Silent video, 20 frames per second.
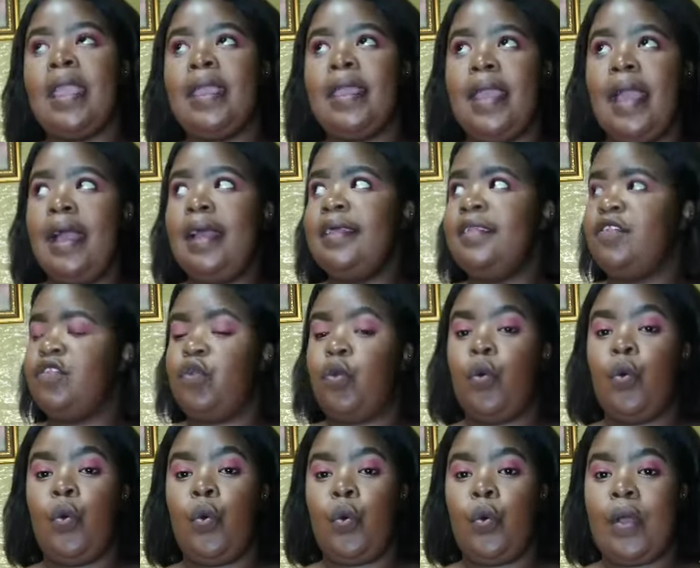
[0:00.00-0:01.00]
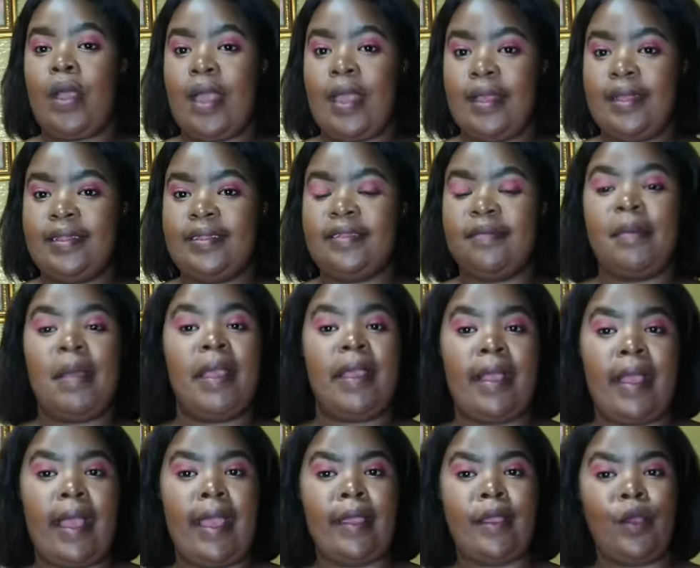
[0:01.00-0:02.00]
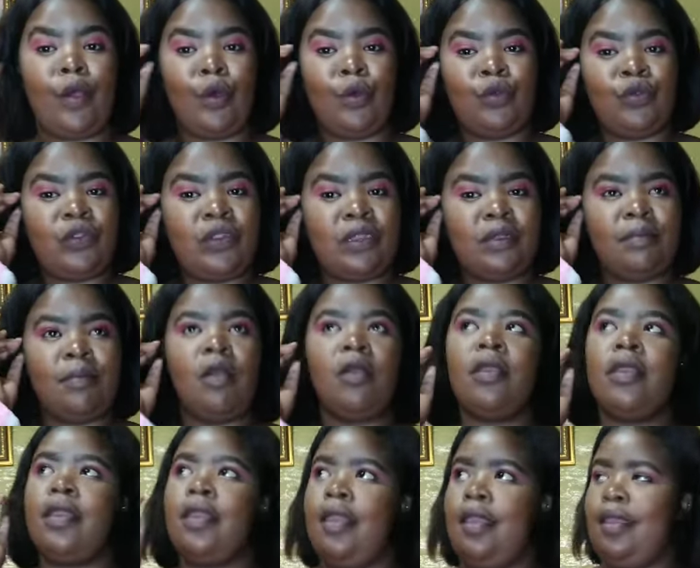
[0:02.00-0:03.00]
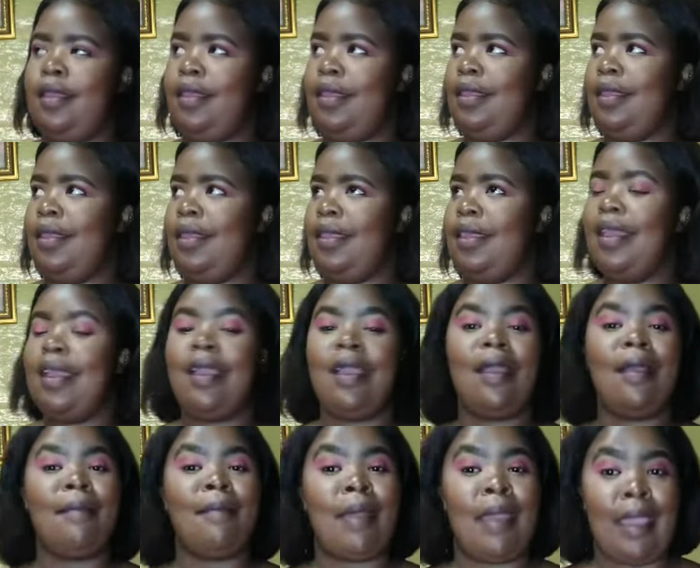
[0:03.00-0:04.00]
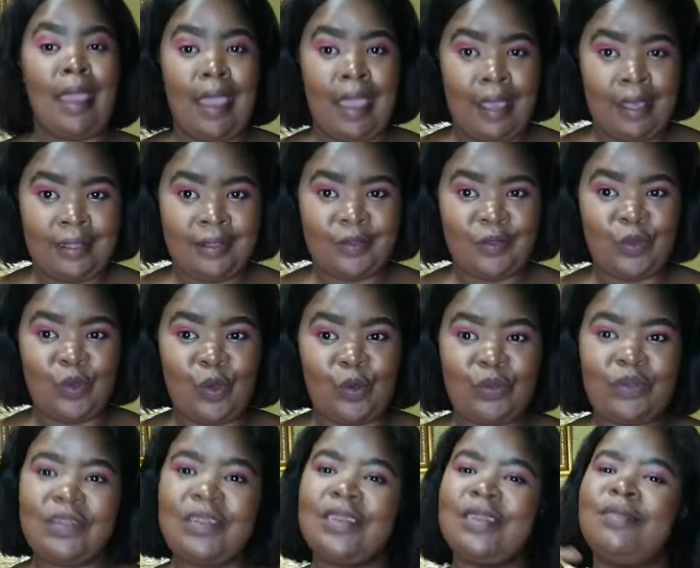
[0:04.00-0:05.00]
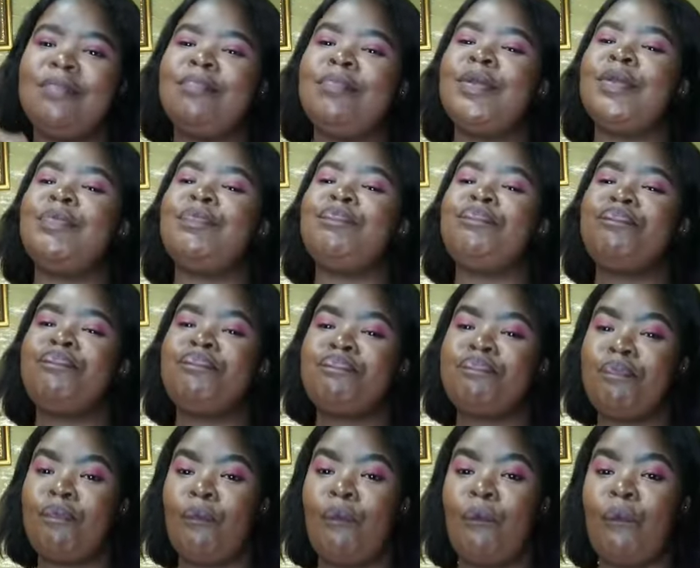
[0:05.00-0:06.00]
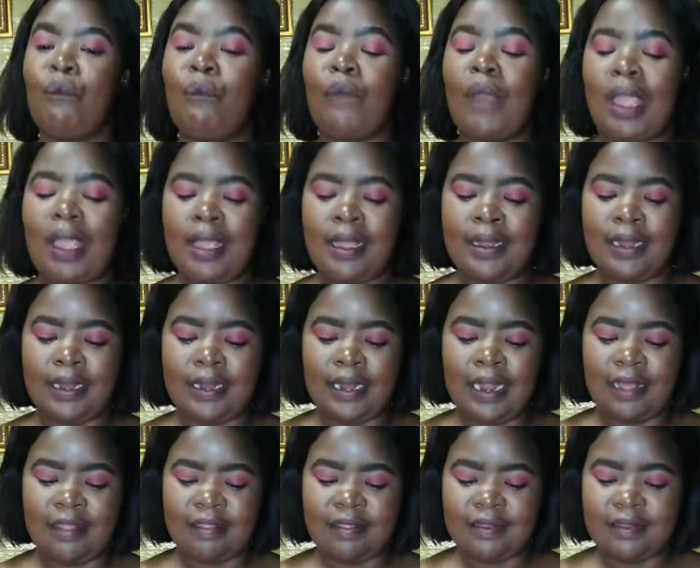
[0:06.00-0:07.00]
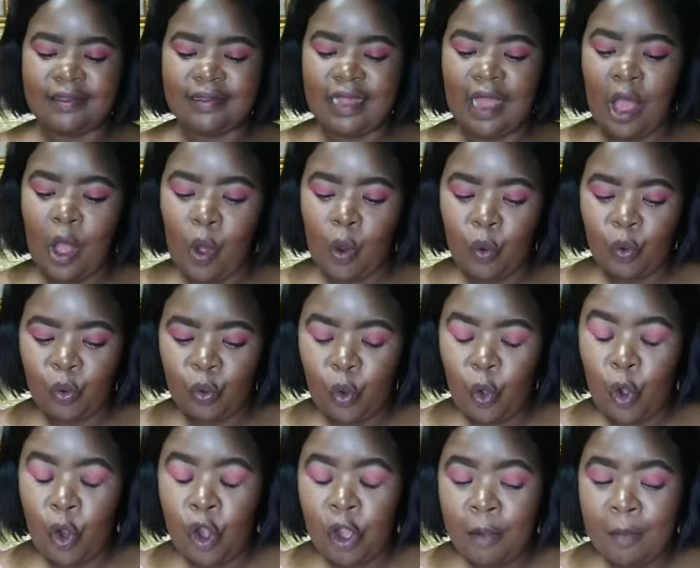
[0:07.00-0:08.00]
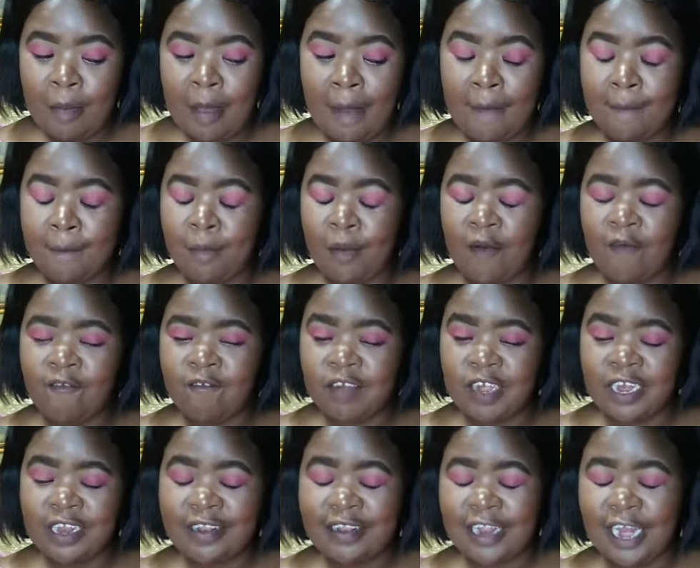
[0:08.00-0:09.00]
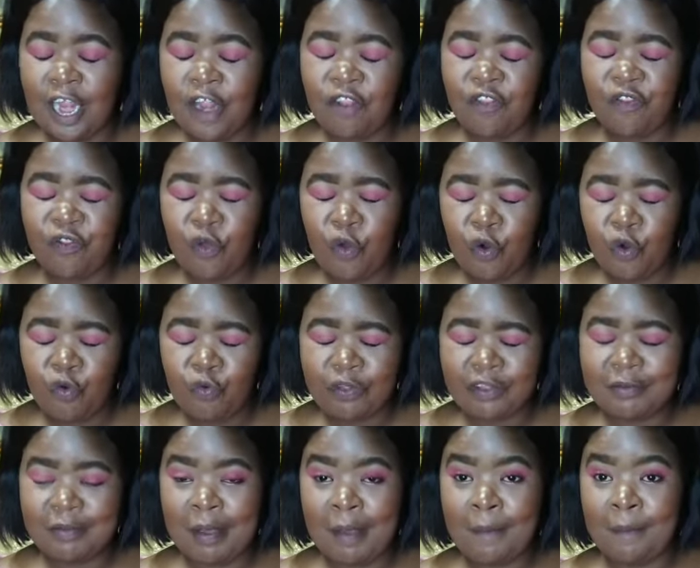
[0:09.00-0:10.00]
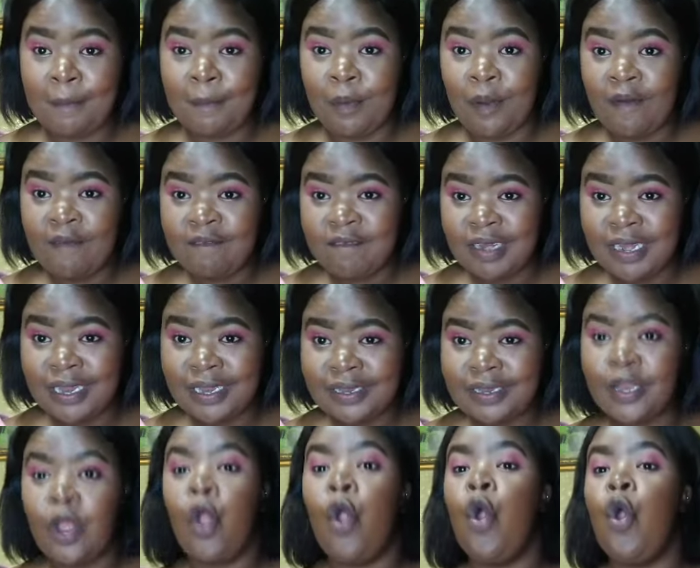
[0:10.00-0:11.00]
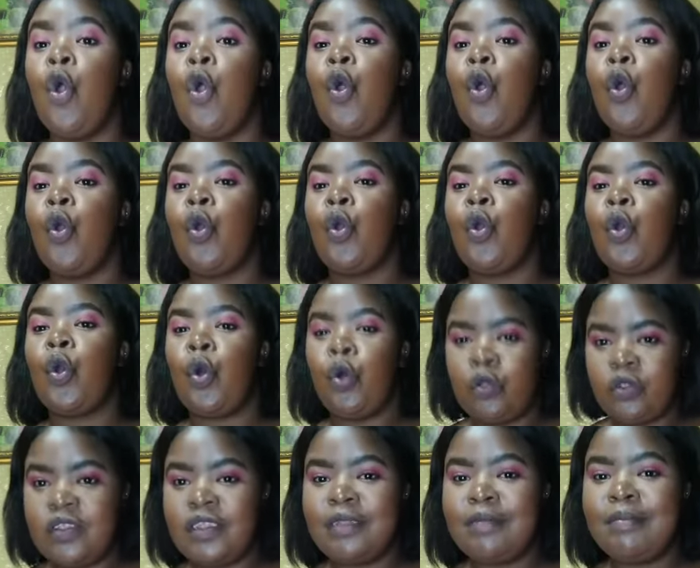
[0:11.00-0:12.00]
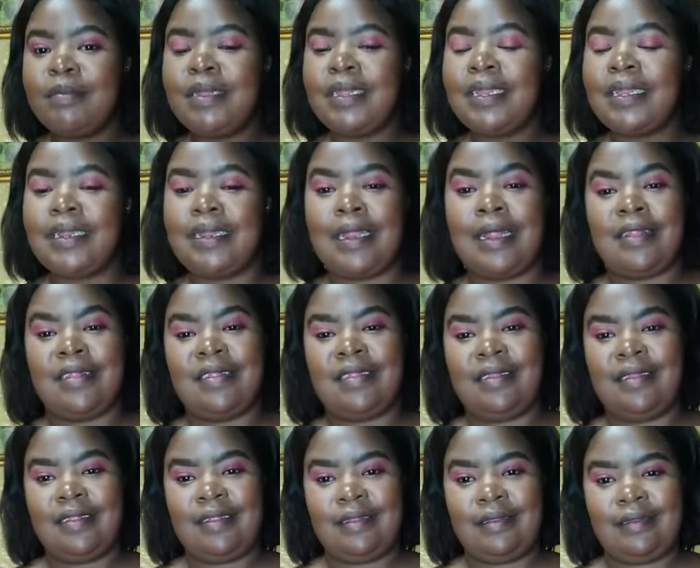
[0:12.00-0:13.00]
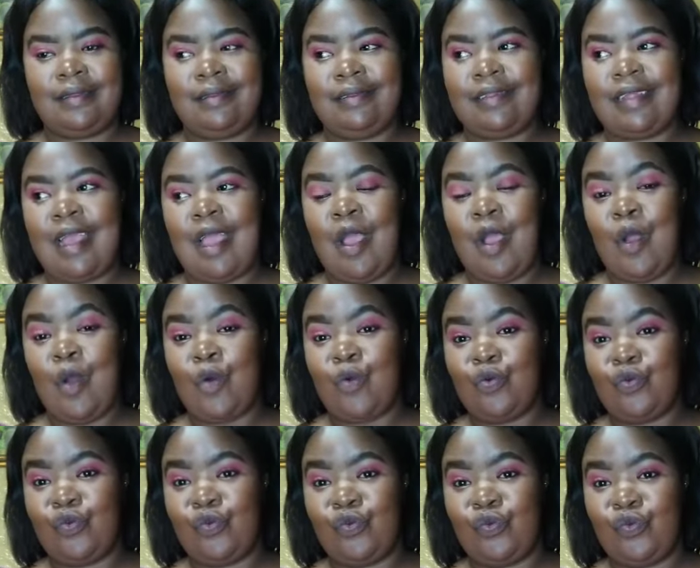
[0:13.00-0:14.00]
Yeah, so guys, my guy ghosted me. Okay, my ex ghosted me in another town, or my boyfriend that I thought was my boyfriend ghosted me in another town.